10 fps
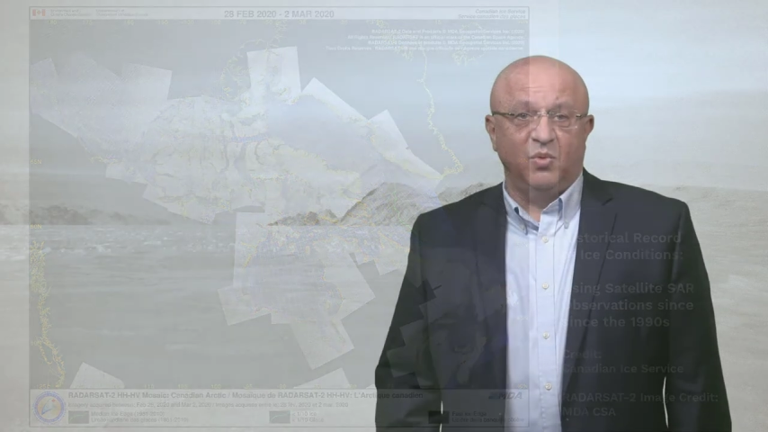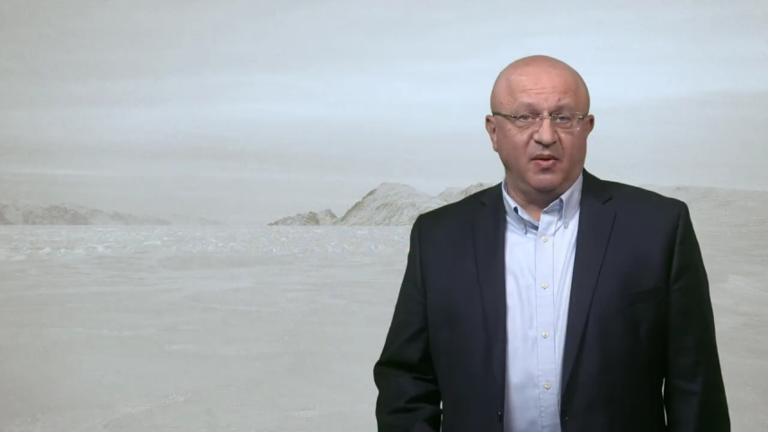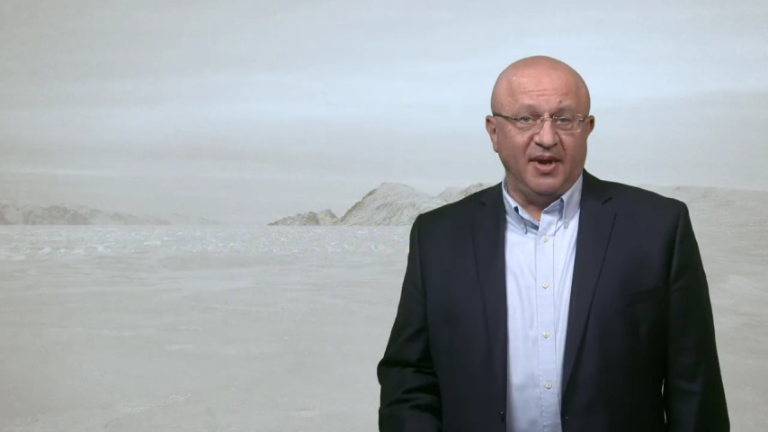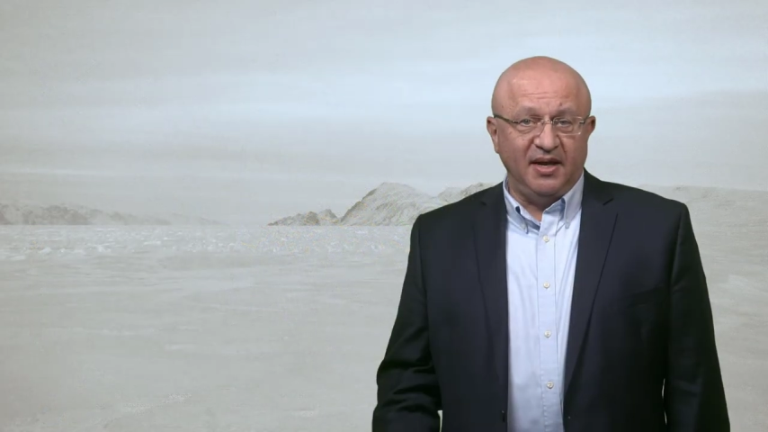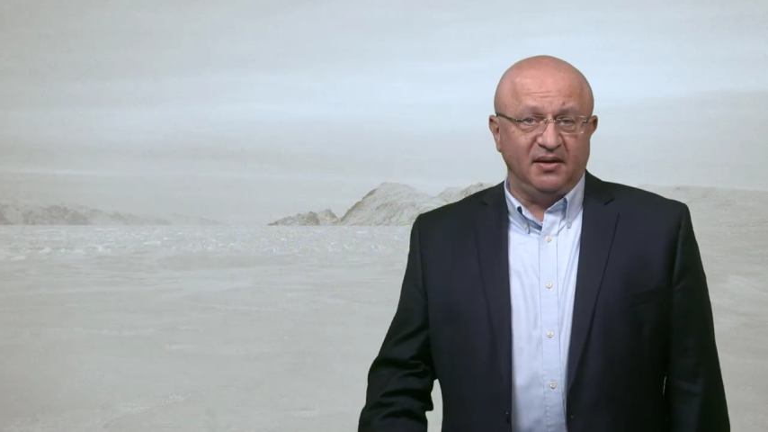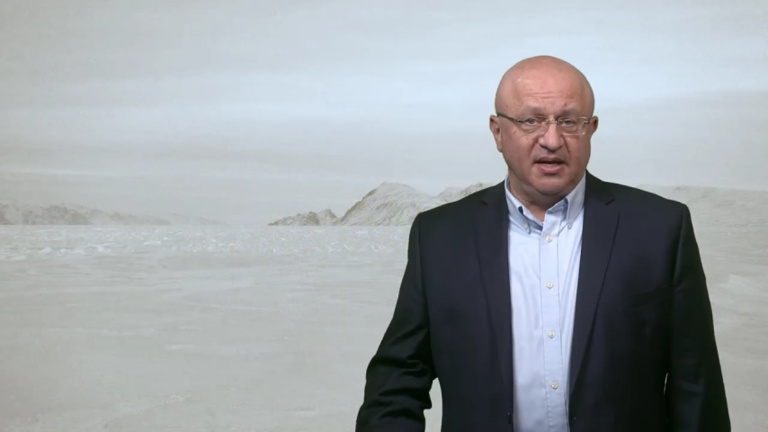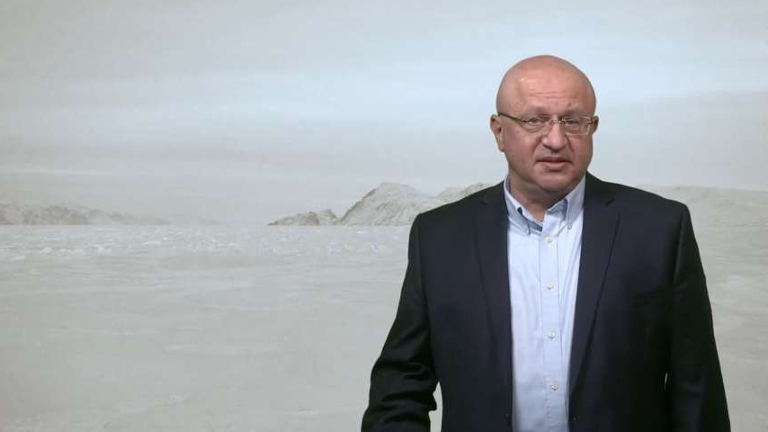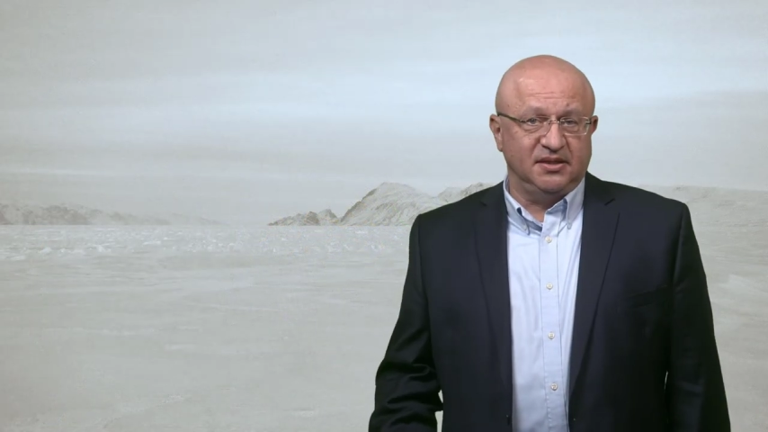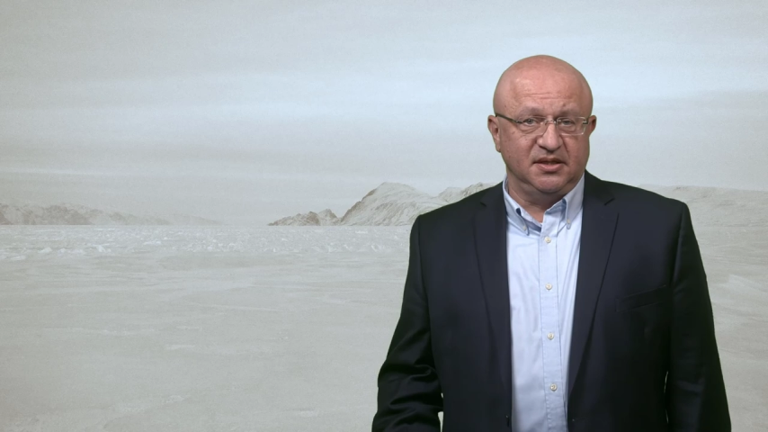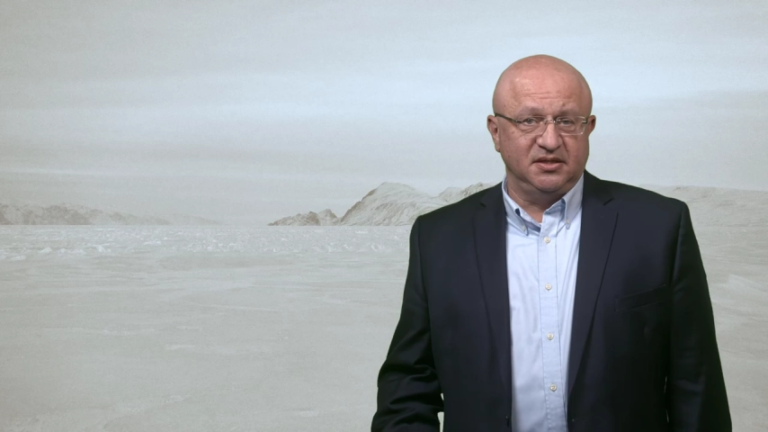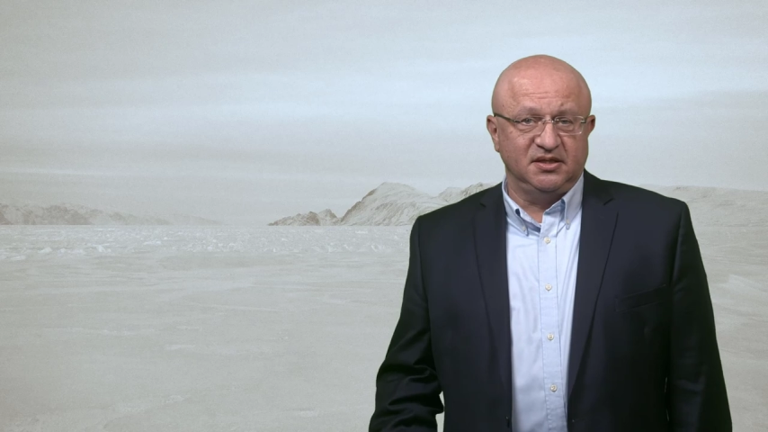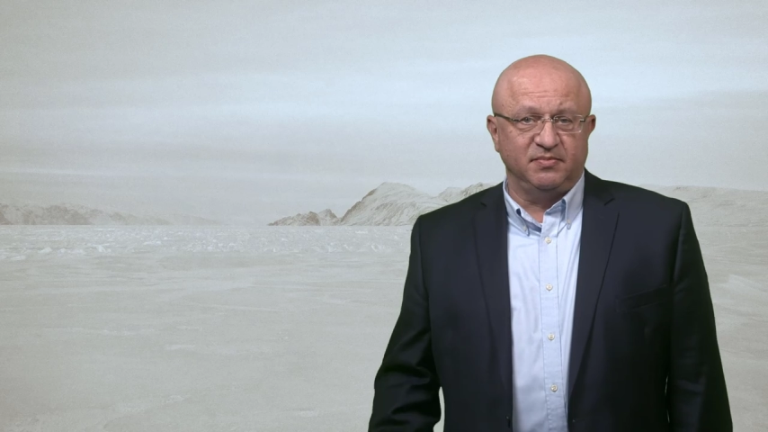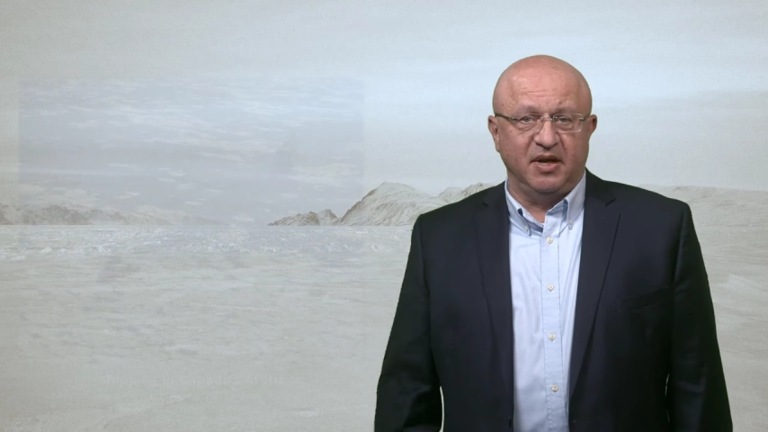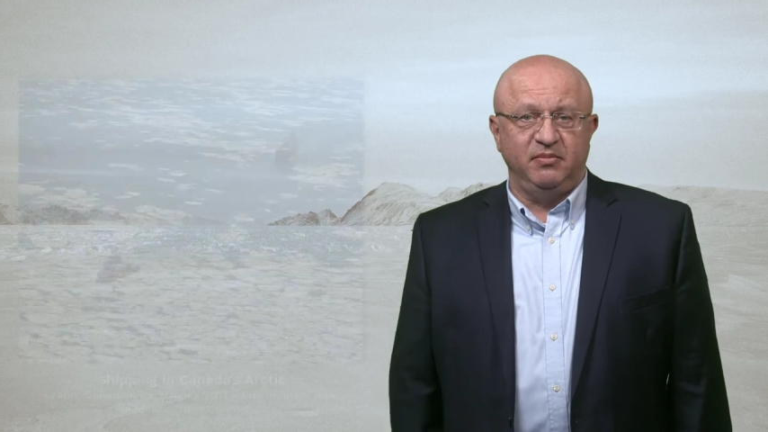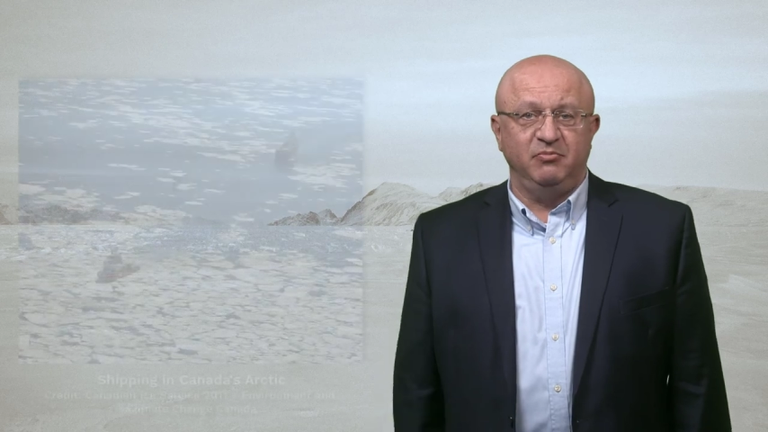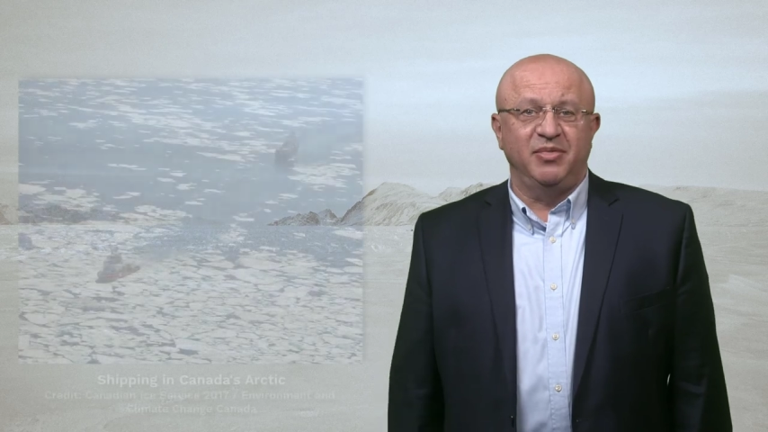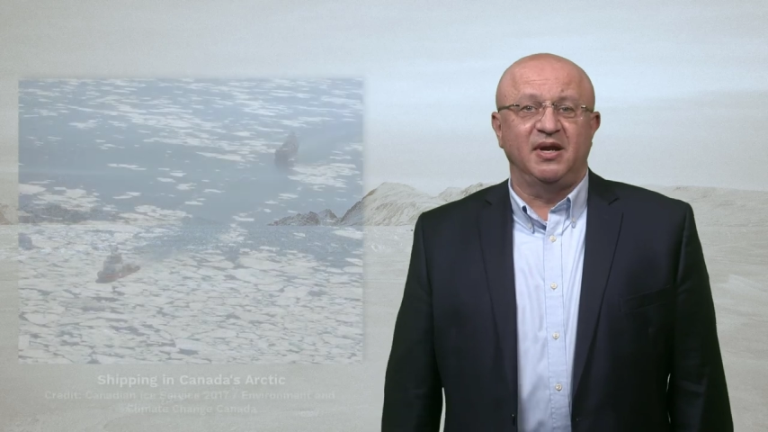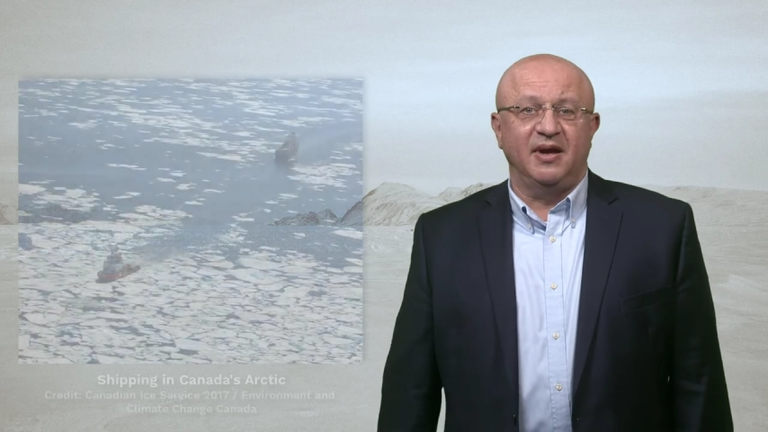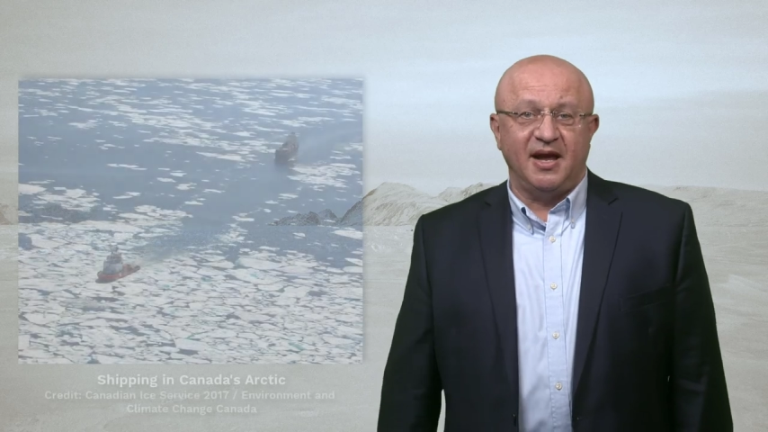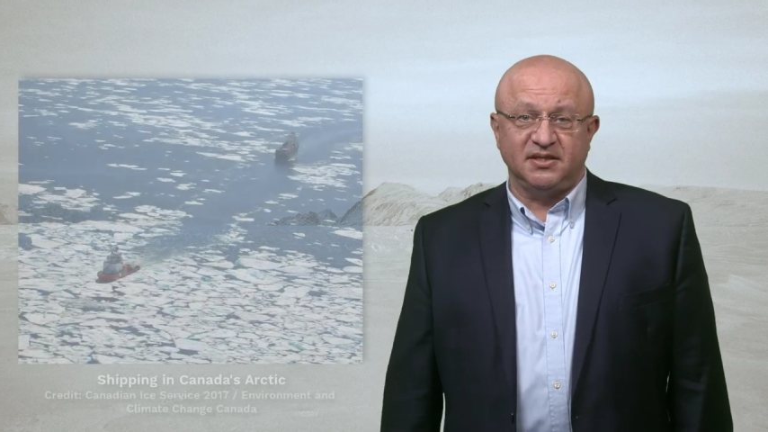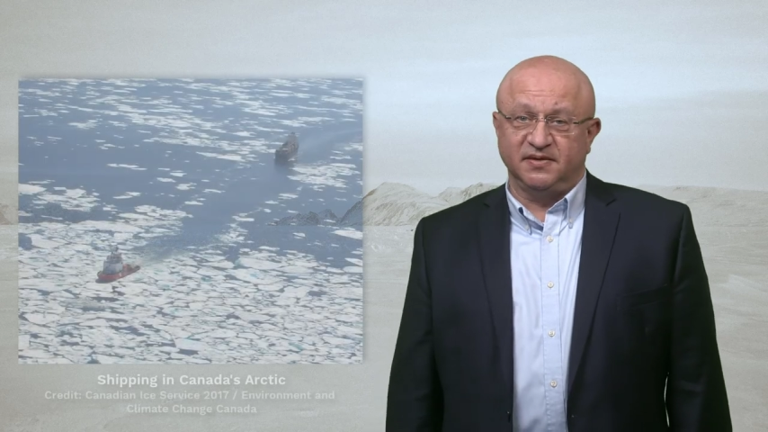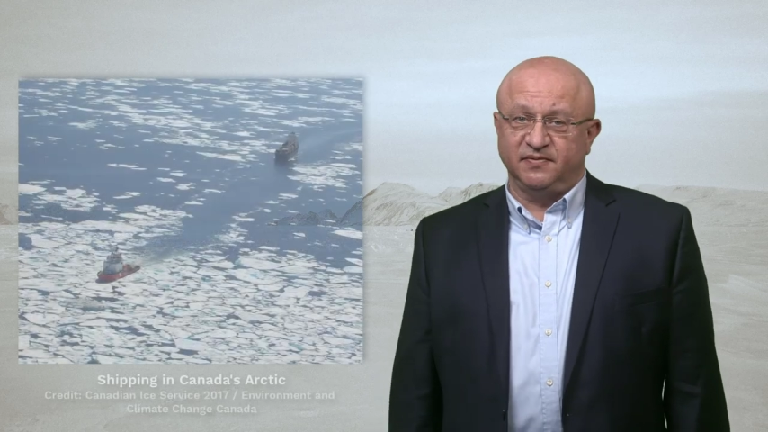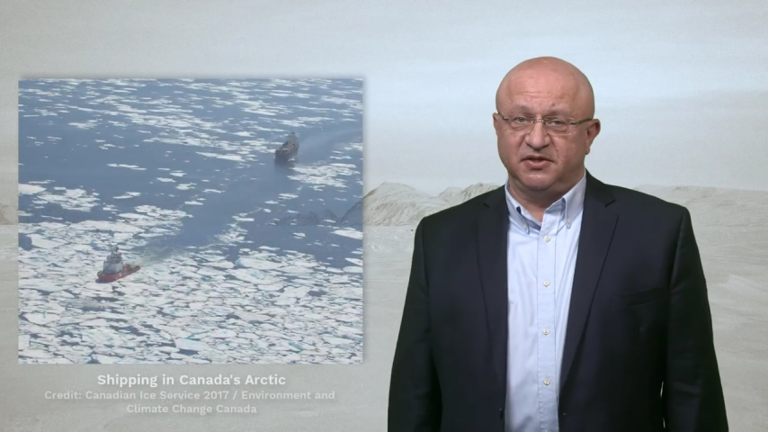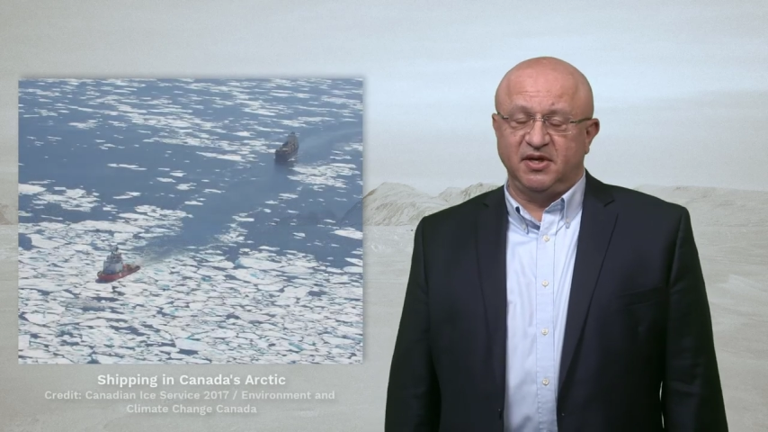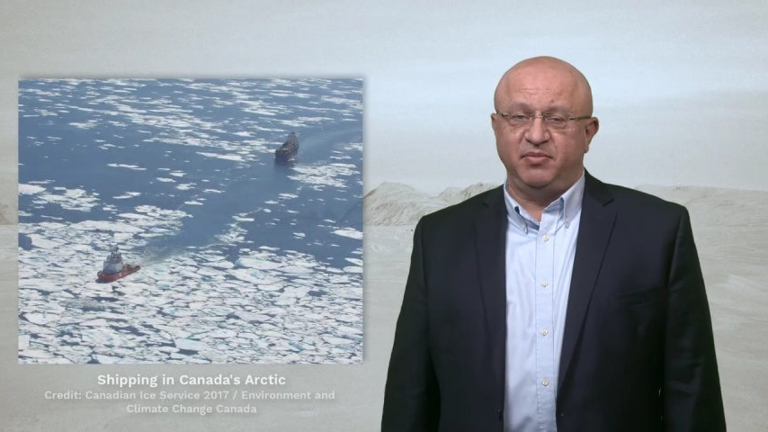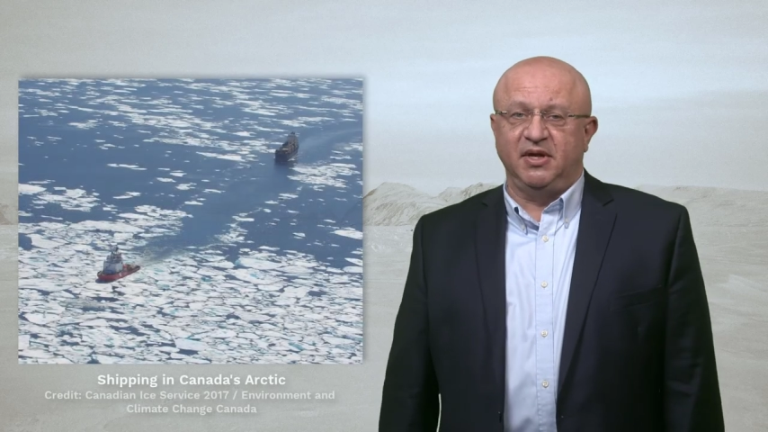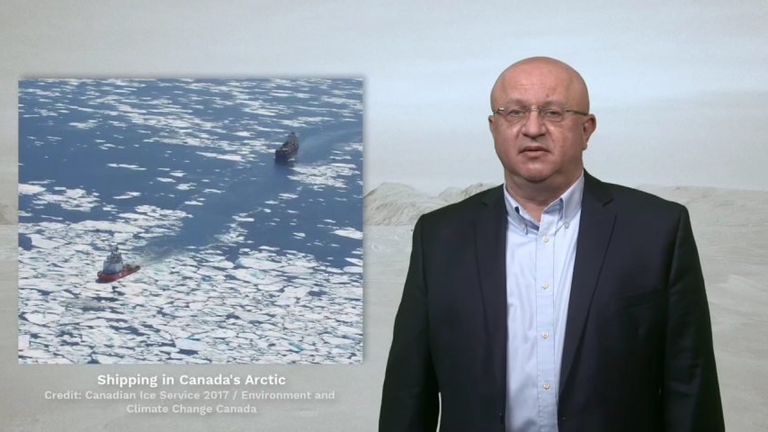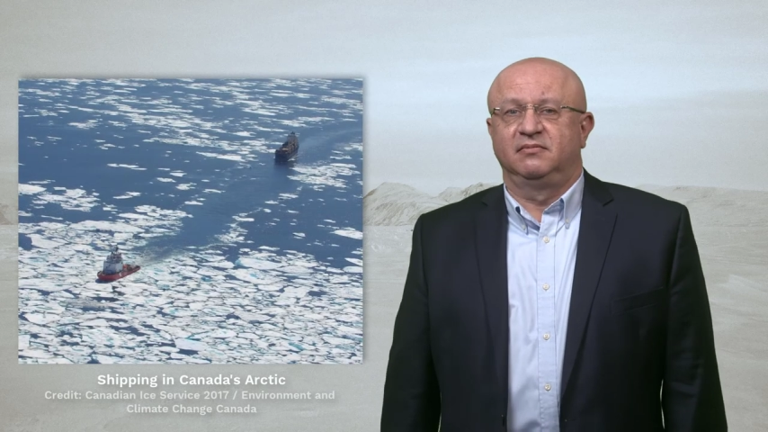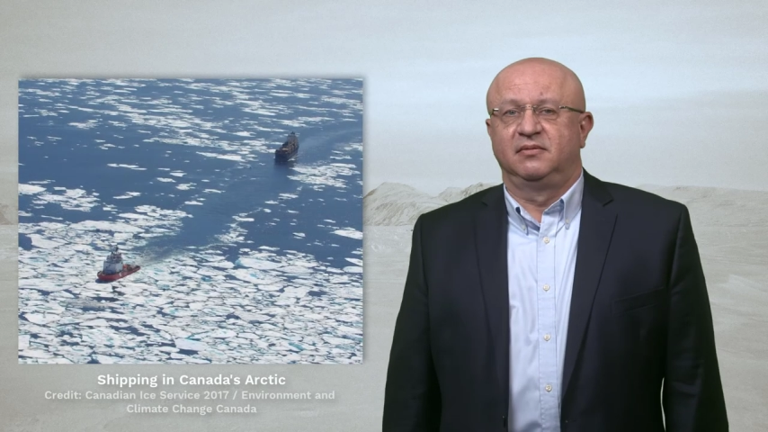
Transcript: While lighter ice conditions might mean better access for shipping,